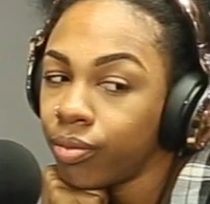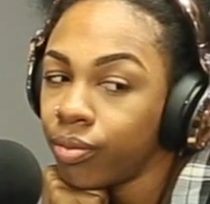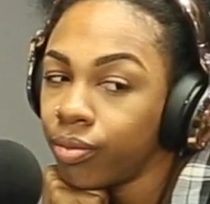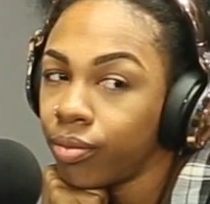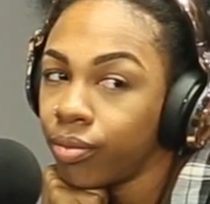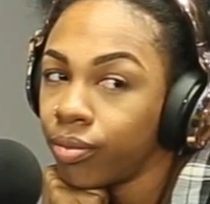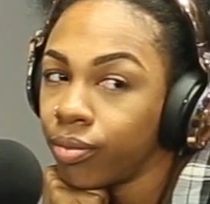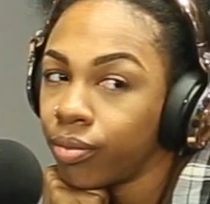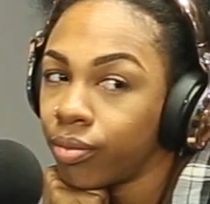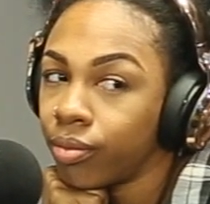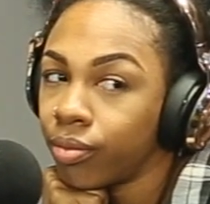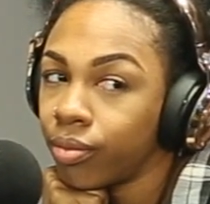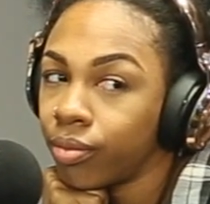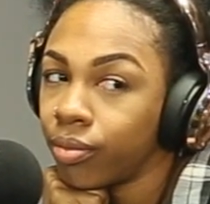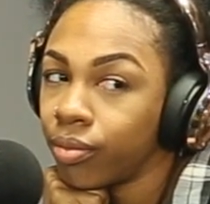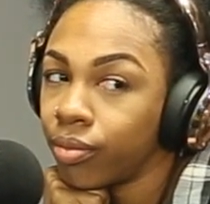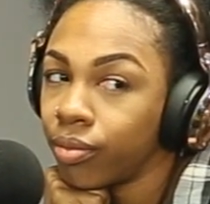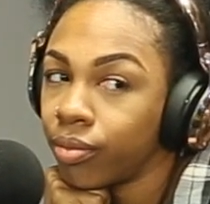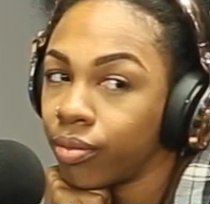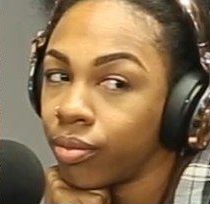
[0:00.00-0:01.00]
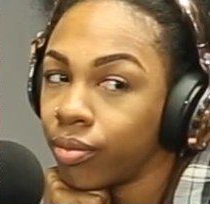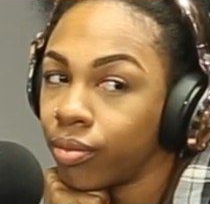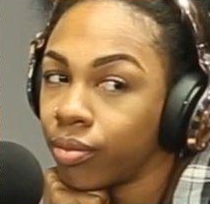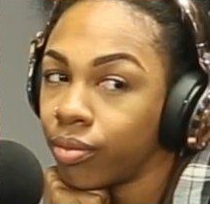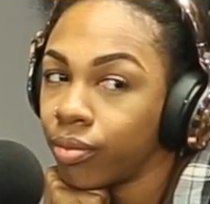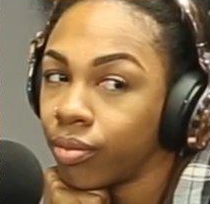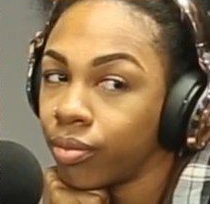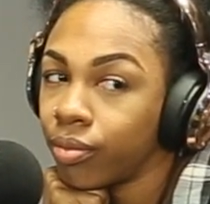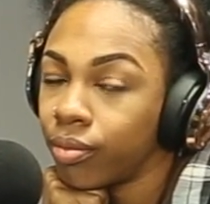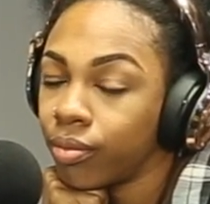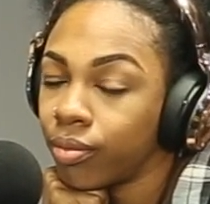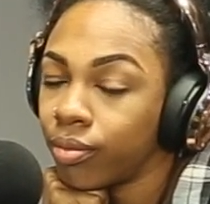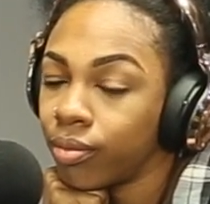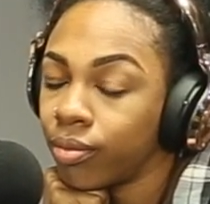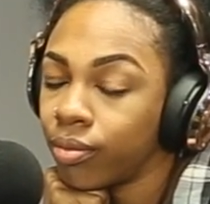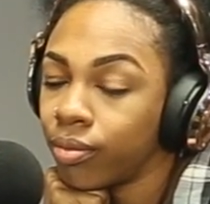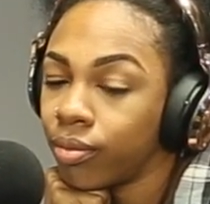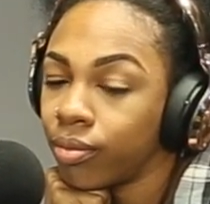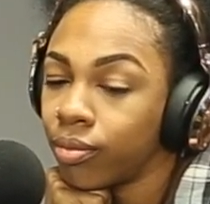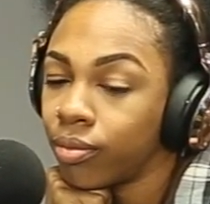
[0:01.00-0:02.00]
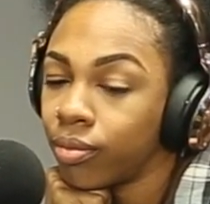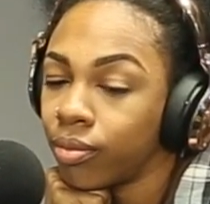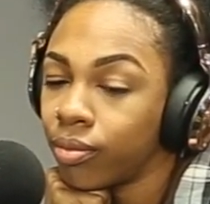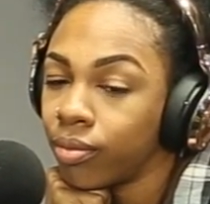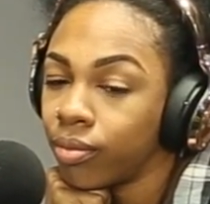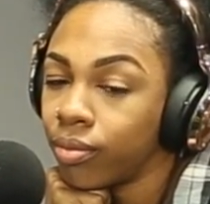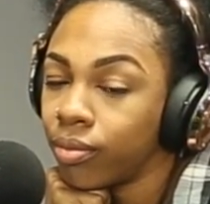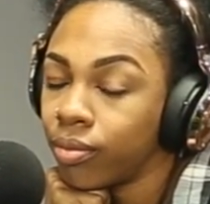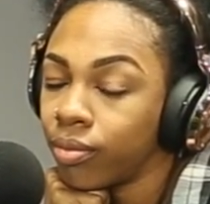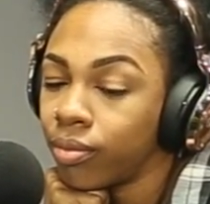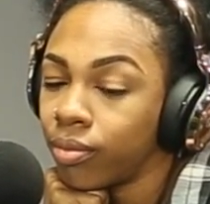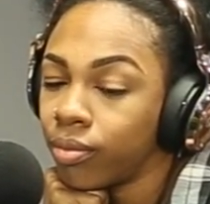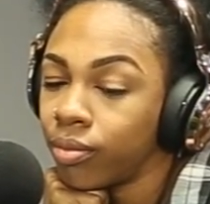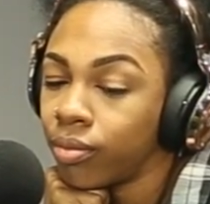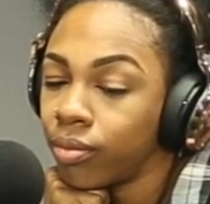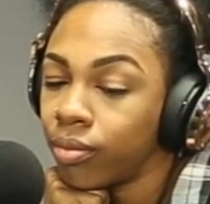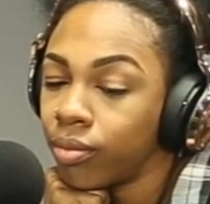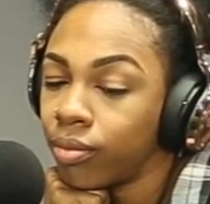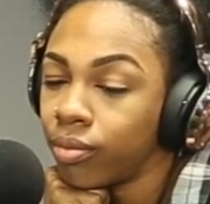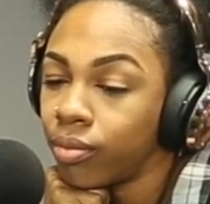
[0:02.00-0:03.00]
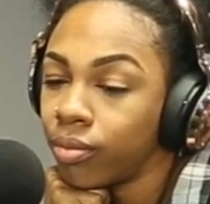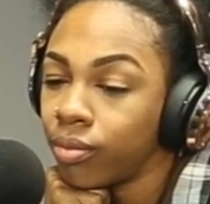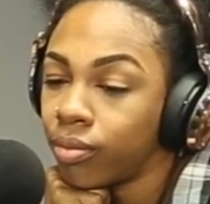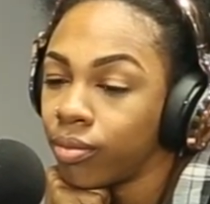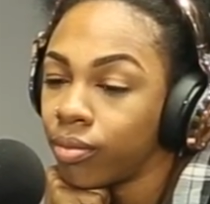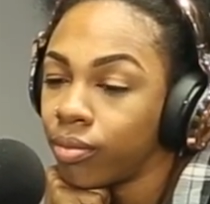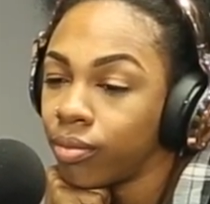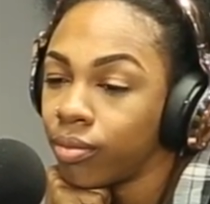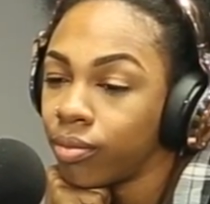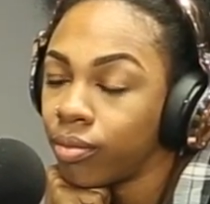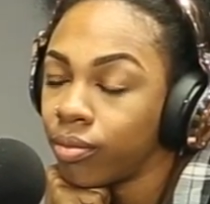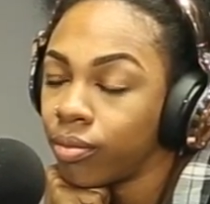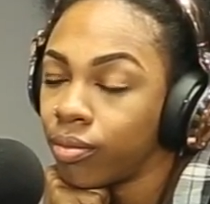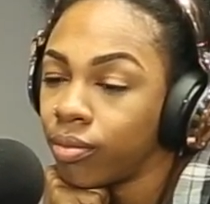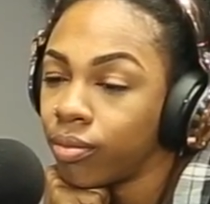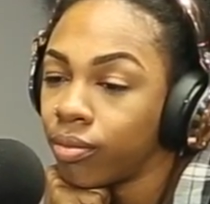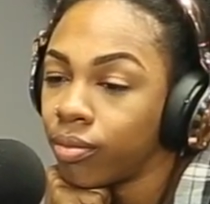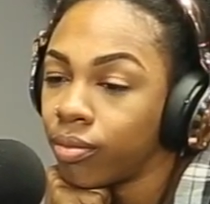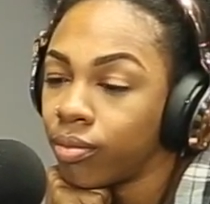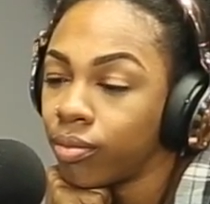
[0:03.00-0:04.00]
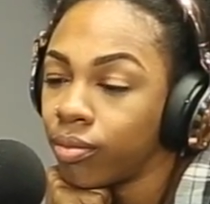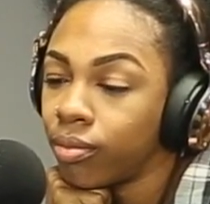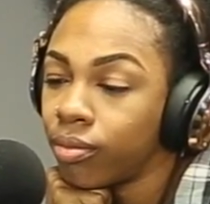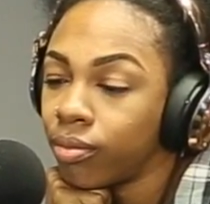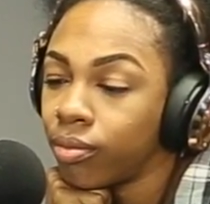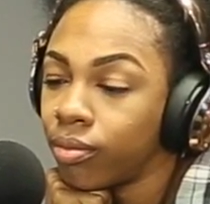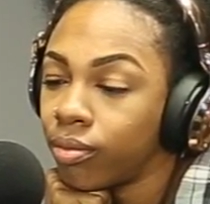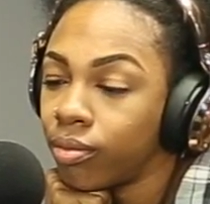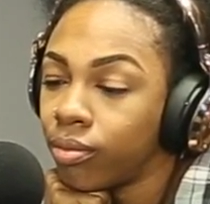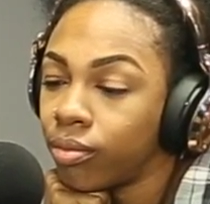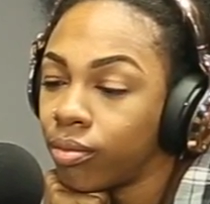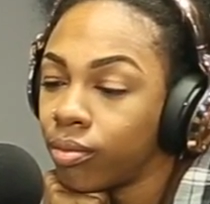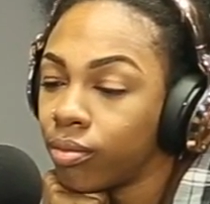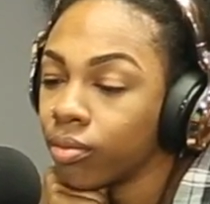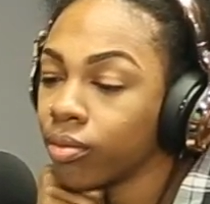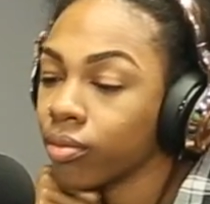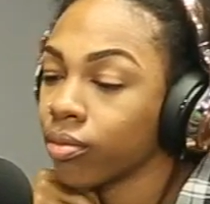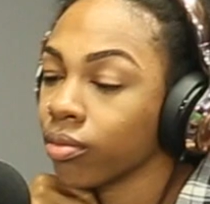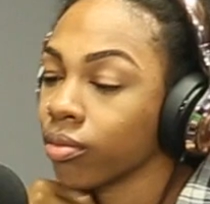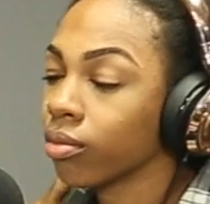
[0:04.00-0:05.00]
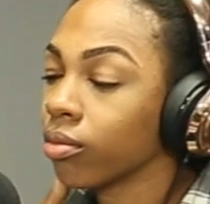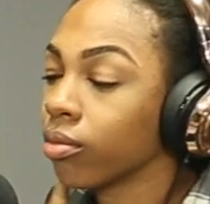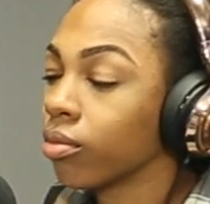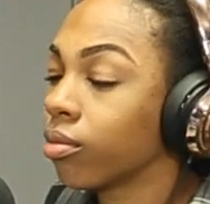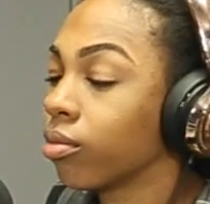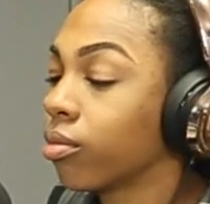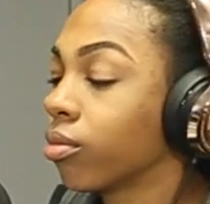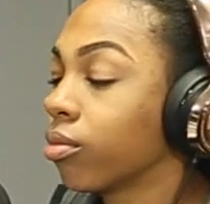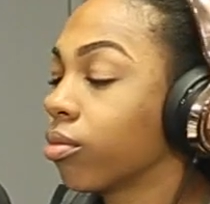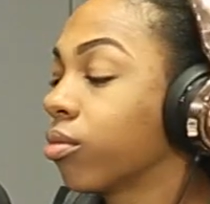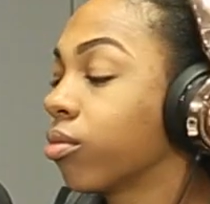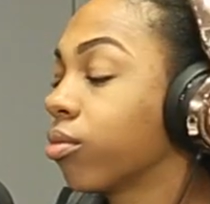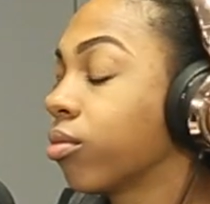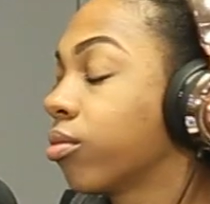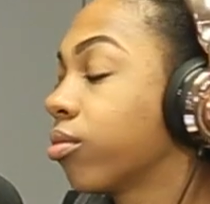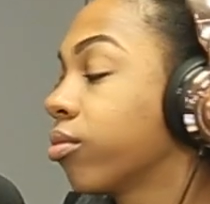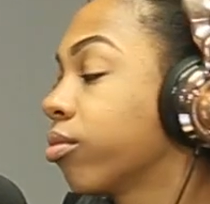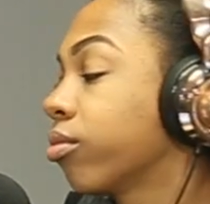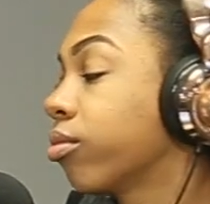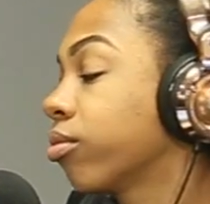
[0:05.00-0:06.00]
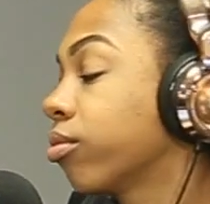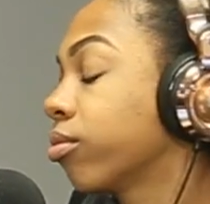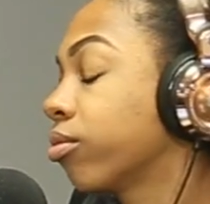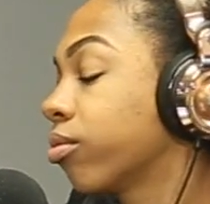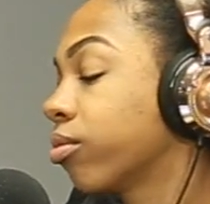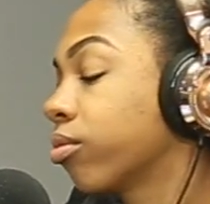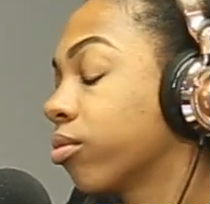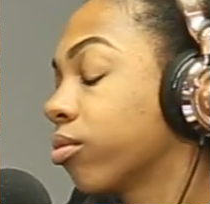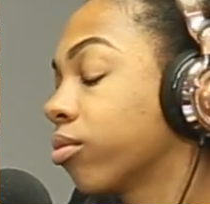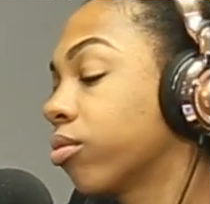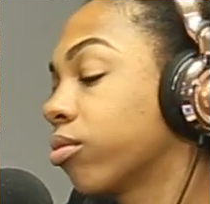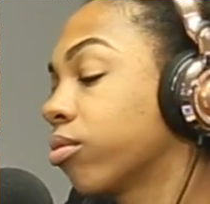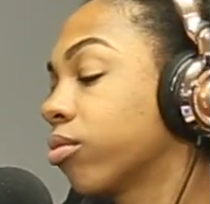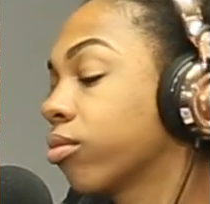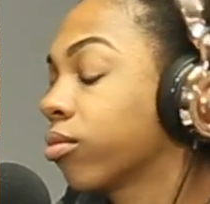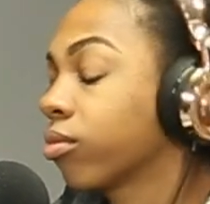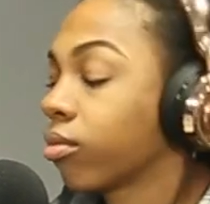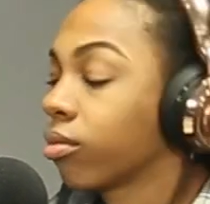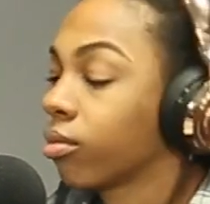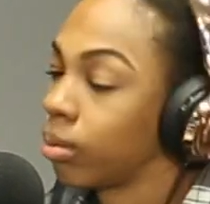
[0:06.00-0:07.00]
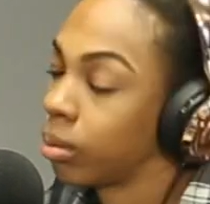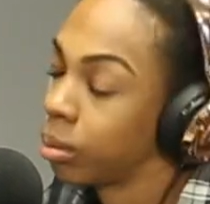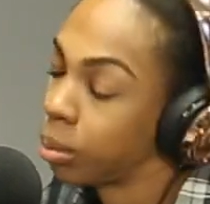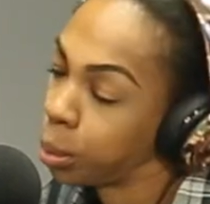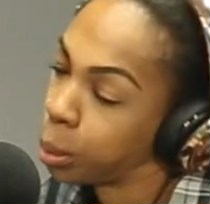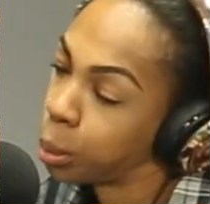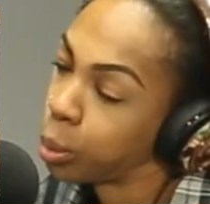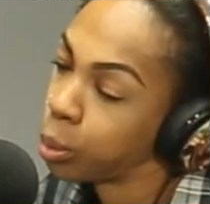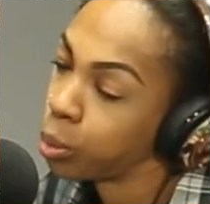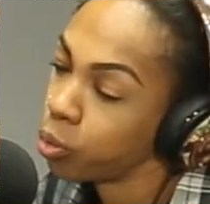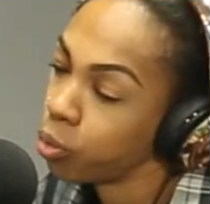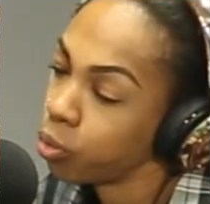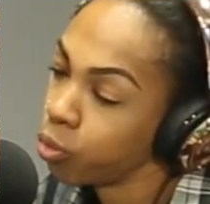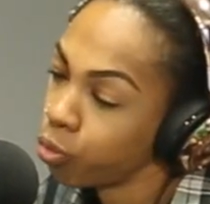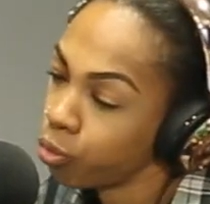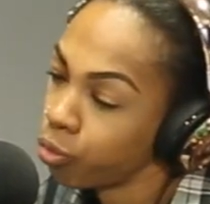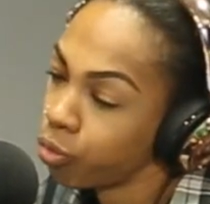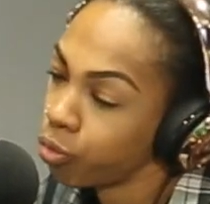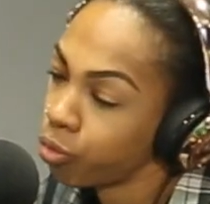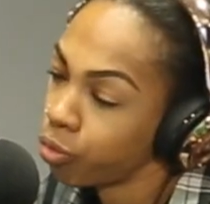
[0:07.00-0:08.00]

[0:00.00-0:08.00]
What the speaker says: The person shown says nothing.